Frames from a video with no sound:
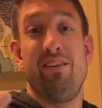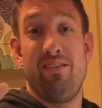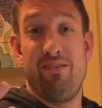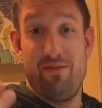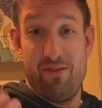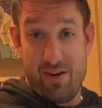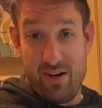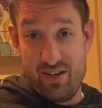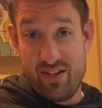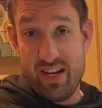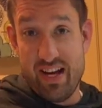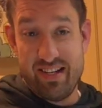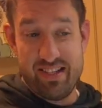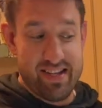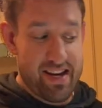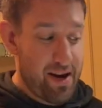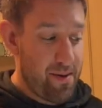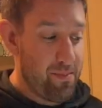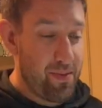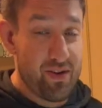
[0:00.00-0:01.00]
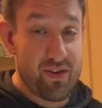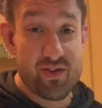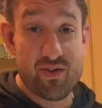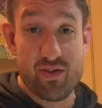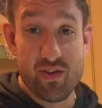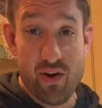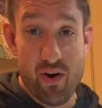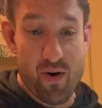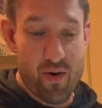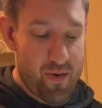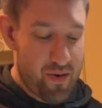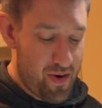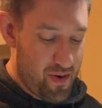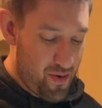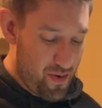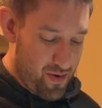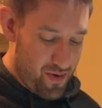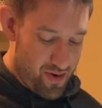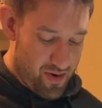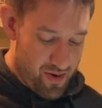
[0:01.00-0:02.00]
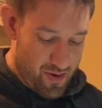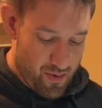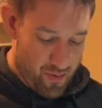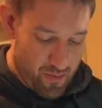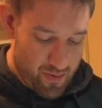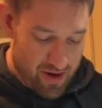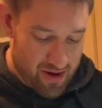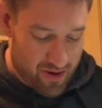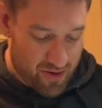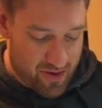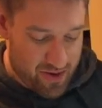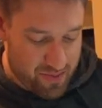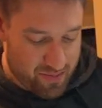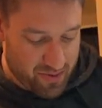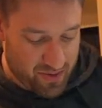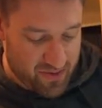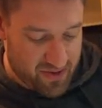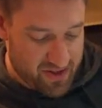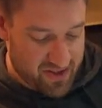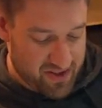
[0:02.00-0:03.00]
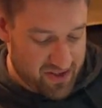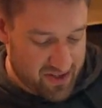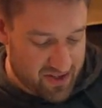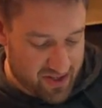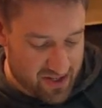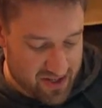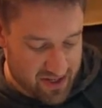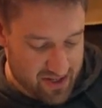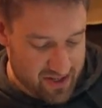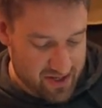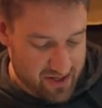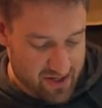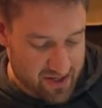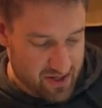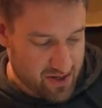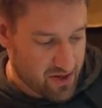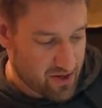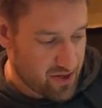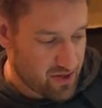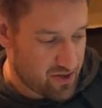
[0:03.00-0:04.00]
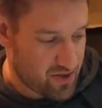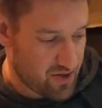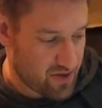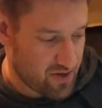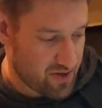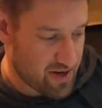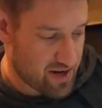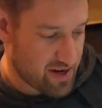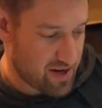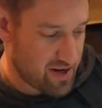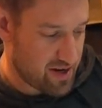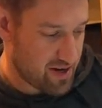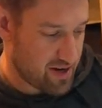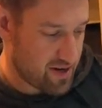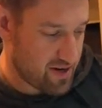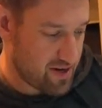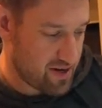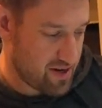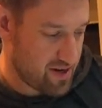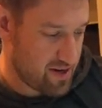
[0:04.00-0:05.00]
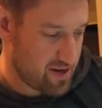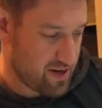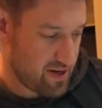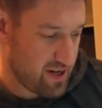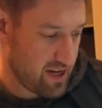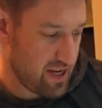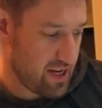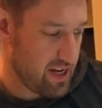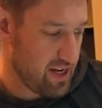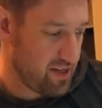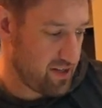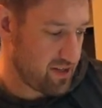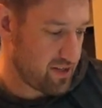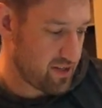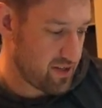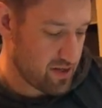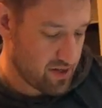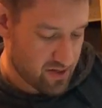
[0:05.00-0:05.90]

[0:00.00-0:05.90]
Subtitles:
Very sad time. So we are going to put this, turn on our heat